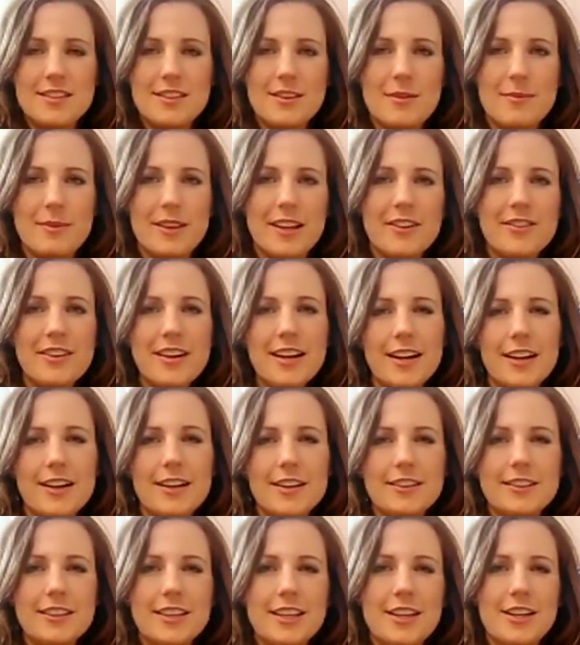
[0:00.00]
So I'm like,
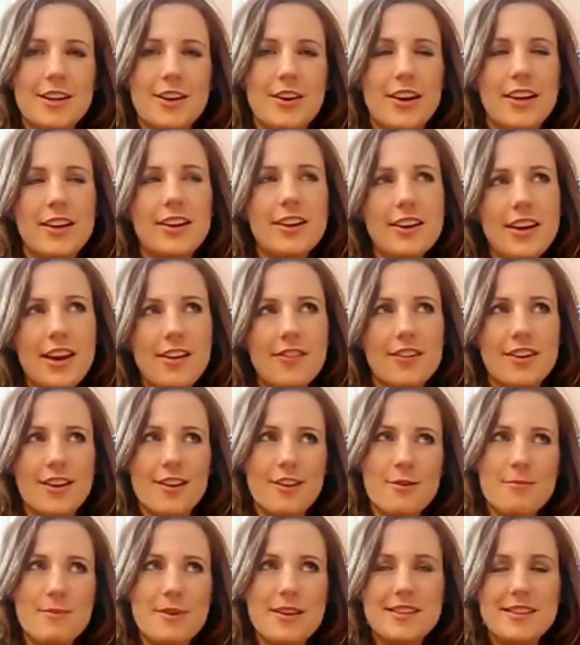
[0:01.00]
well, I could have
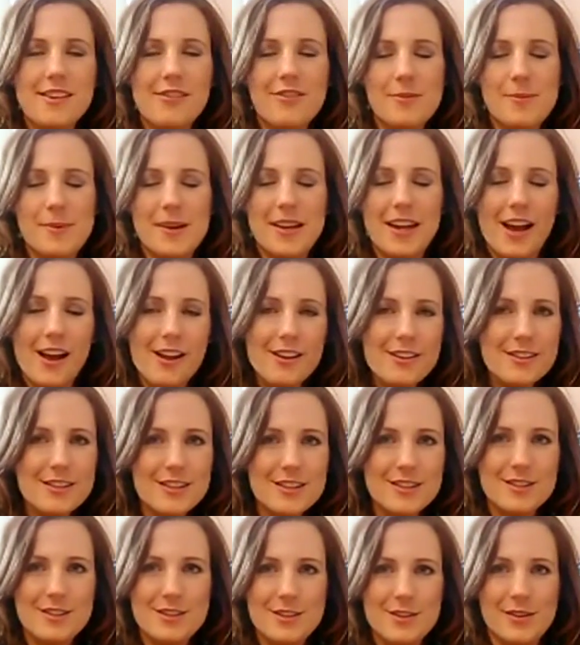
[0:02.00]
another piece. Everybody else
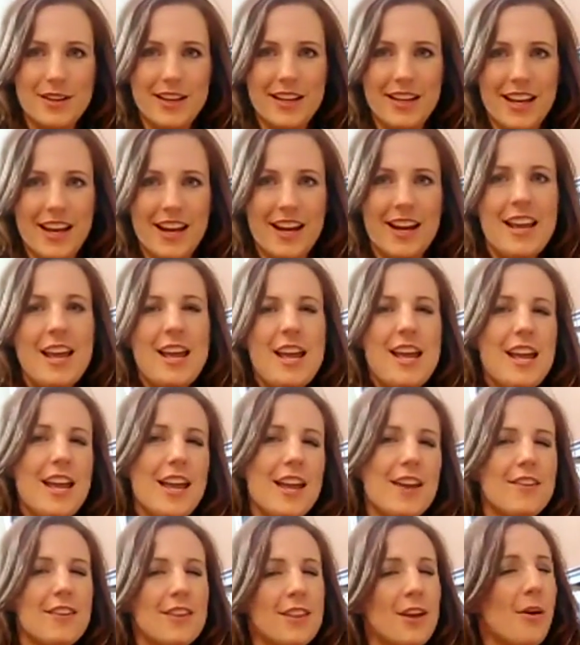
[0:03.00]
is doing it,
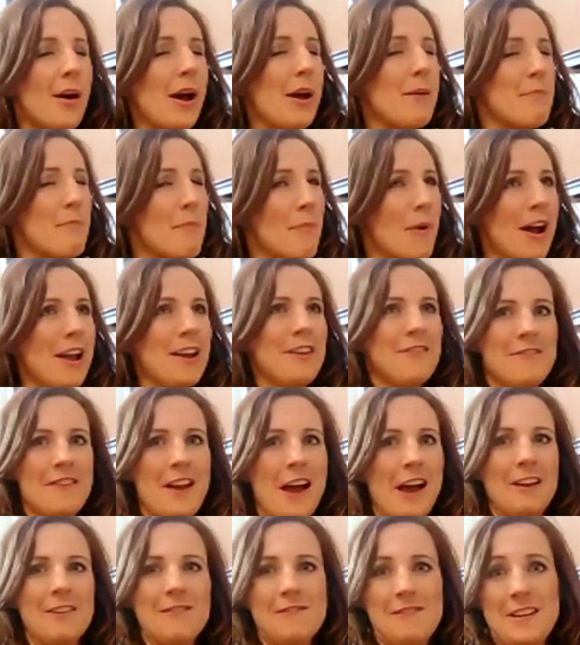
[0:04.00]
even though I might have
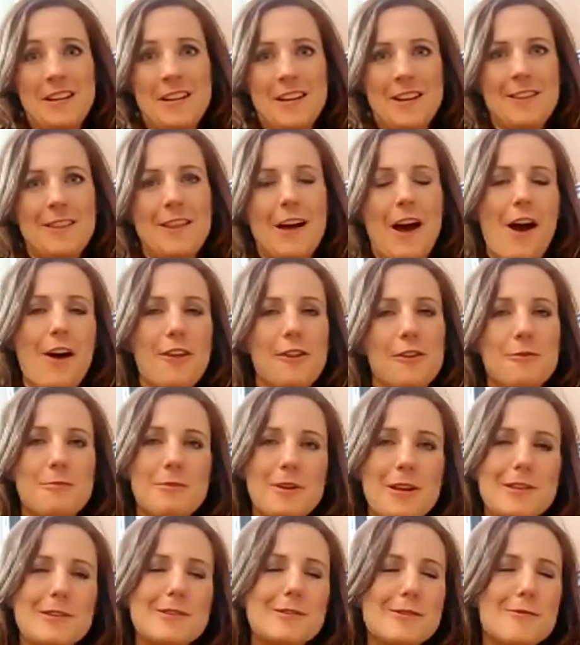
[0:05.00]
not have needed the other
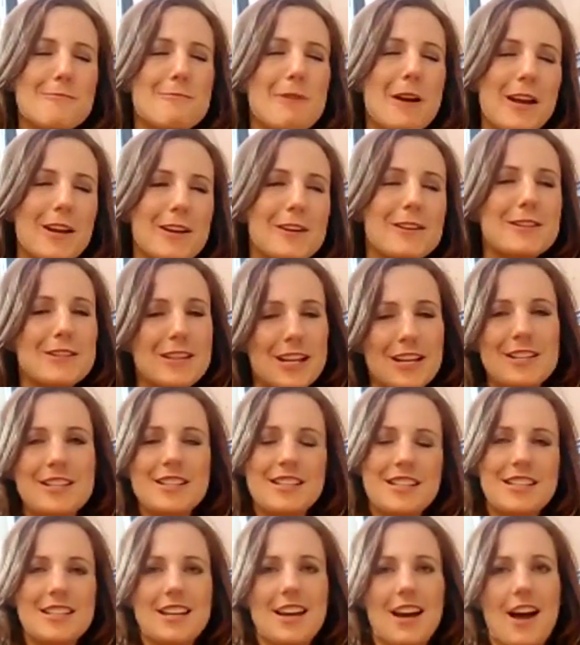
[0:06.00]
piece. So paying
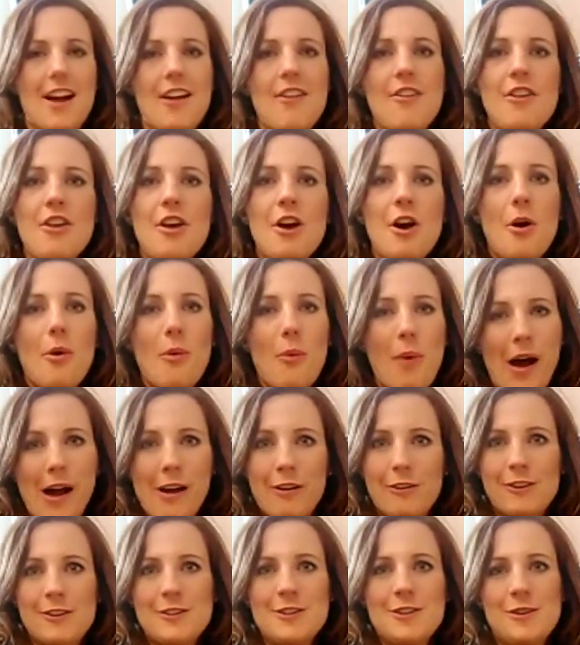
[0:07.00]
attention to why
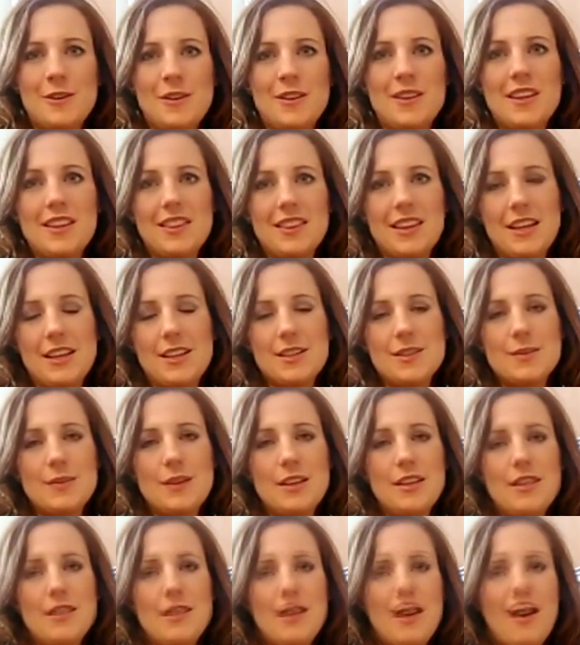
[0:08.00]
we're doing the things we
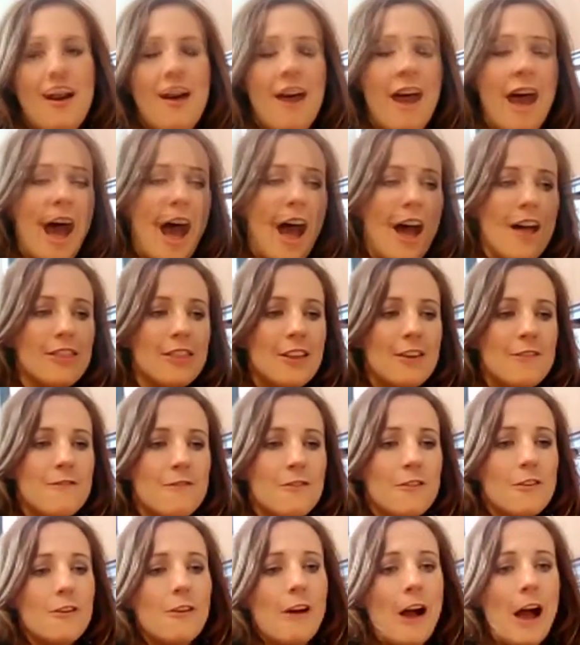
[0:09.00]
do. And then
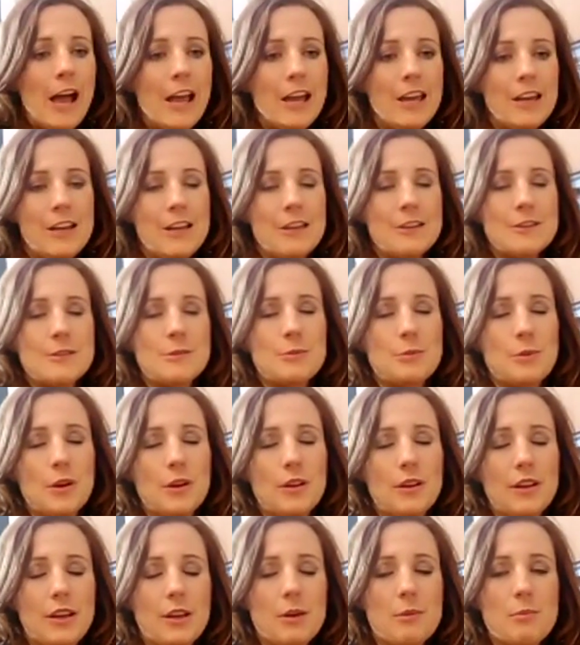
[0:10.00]
variety is
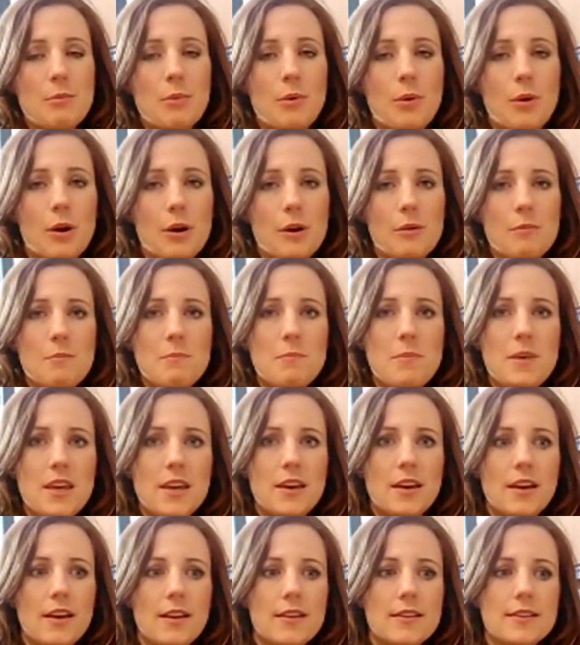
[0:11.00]
really important
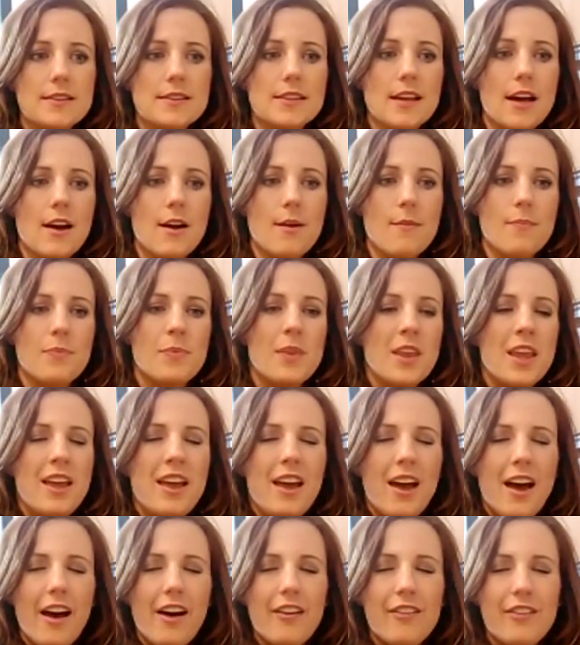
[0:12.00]
because
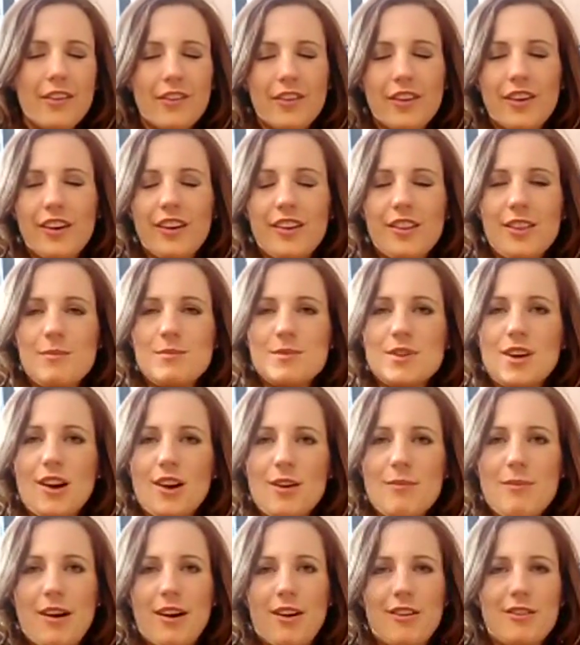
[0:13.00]
have you ever heard them talk
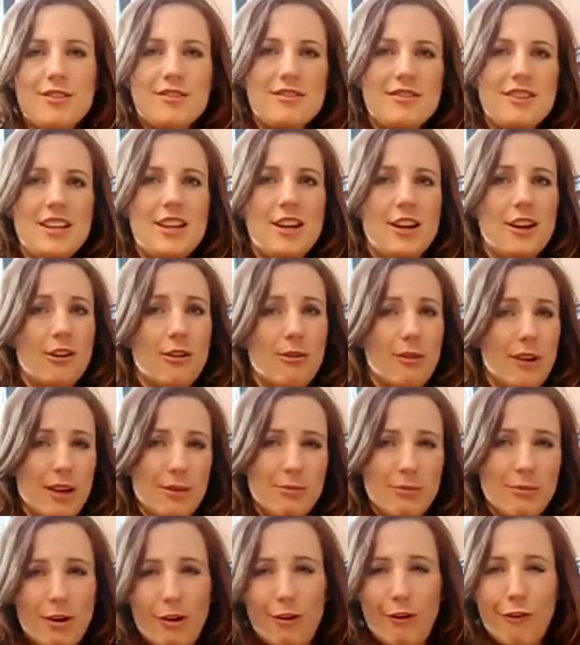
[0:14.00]
about eating a
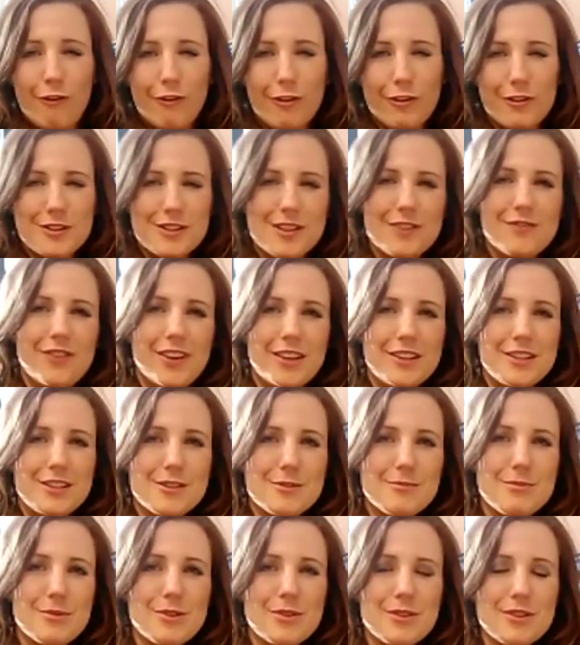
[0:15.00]
rainbow of fruits and
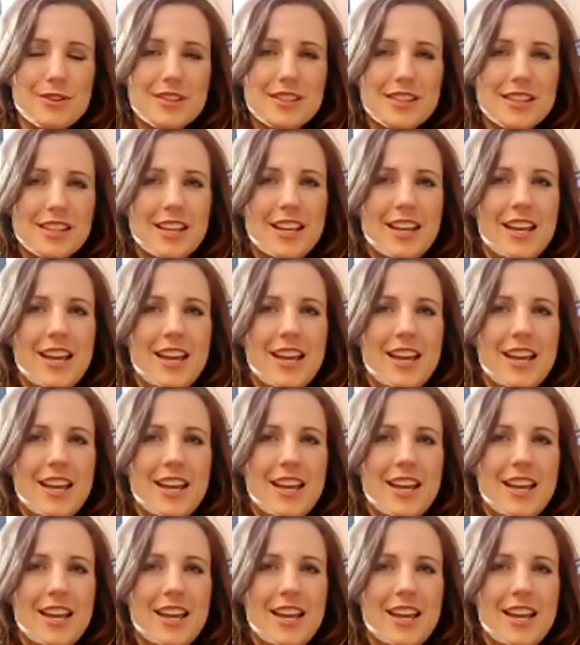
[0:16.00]
vegetables?